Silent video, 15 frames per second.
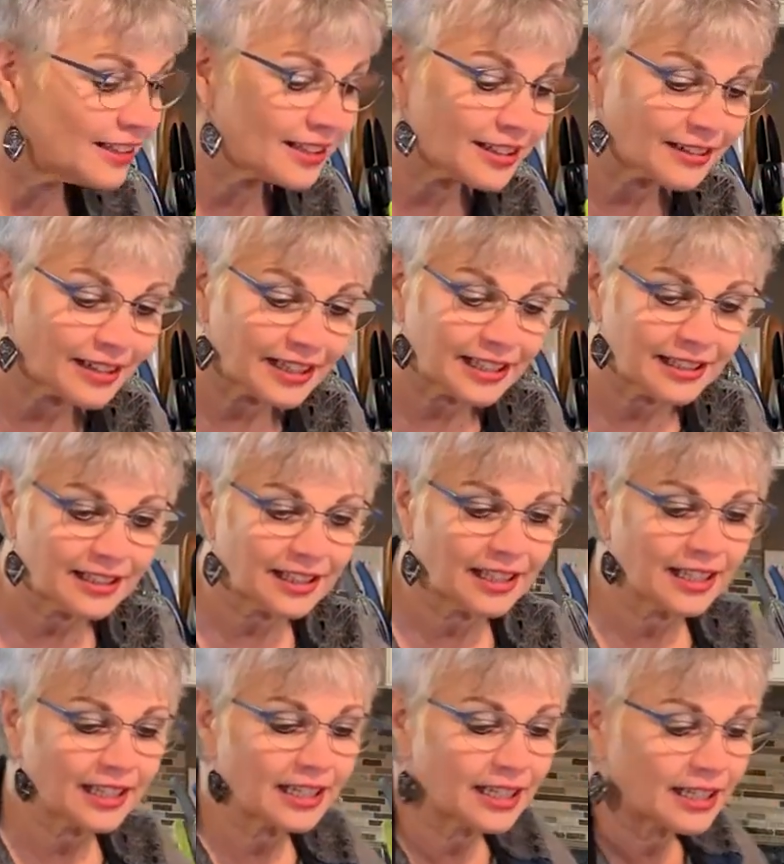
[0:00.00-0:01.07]
All right,
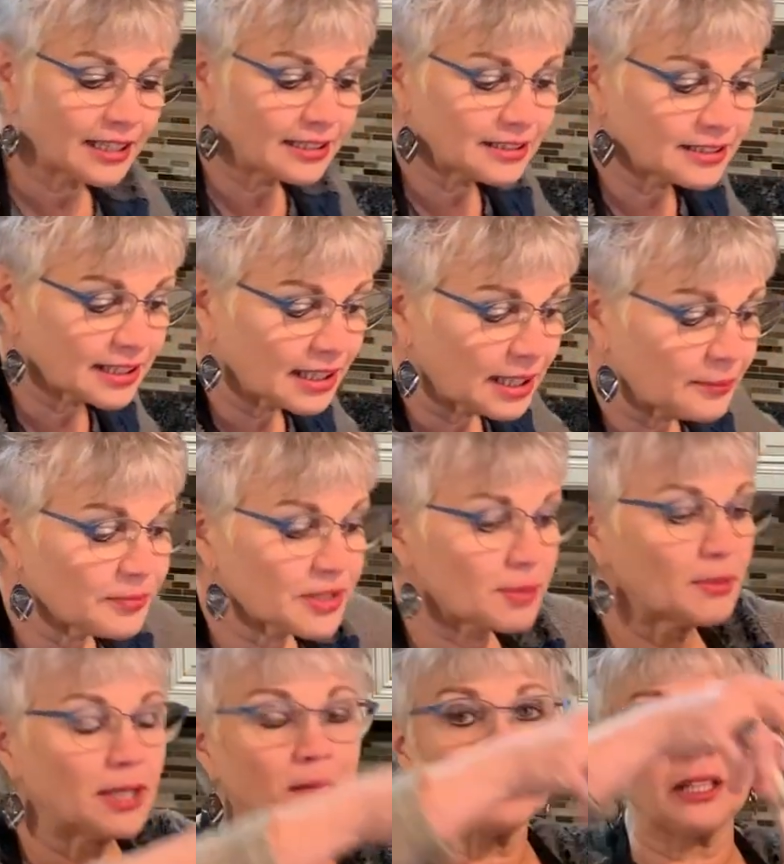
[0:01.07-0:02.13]
and
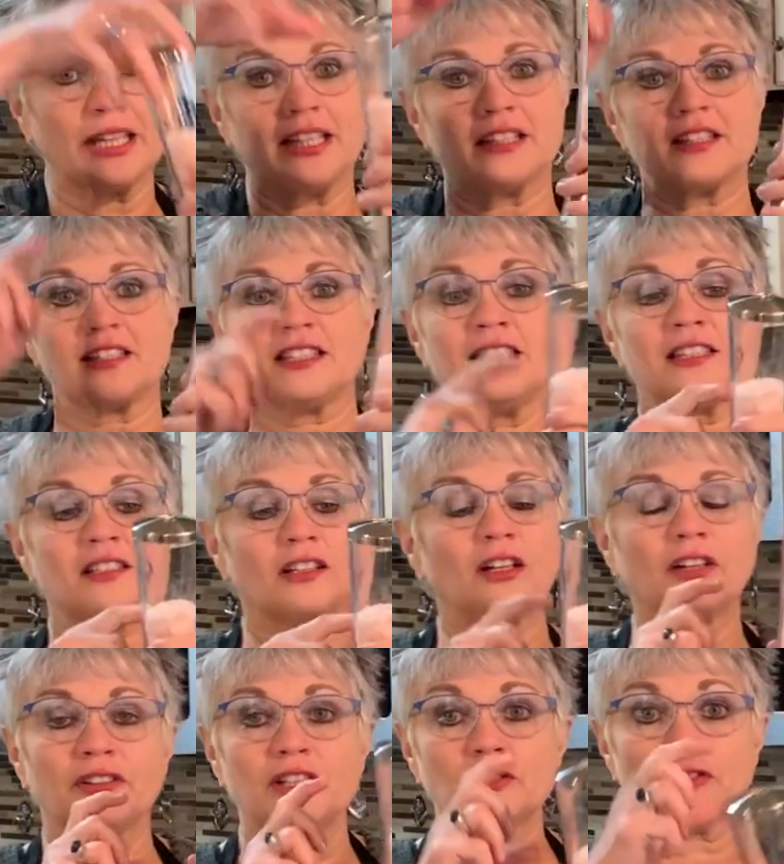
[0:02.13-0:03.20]
some Himalayan sea
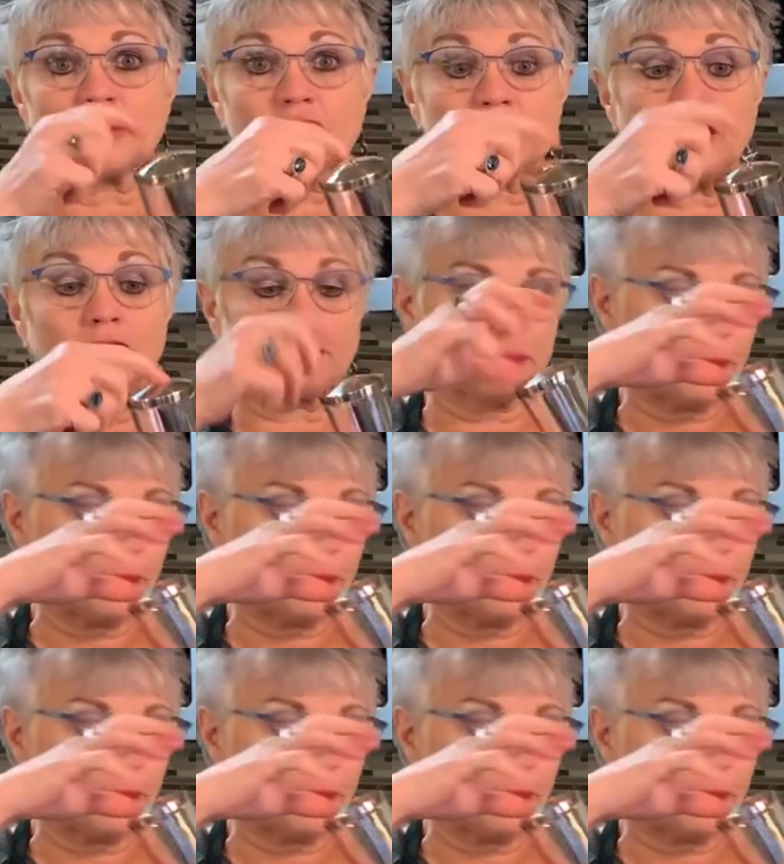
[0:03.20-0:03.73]
salt. These are our salt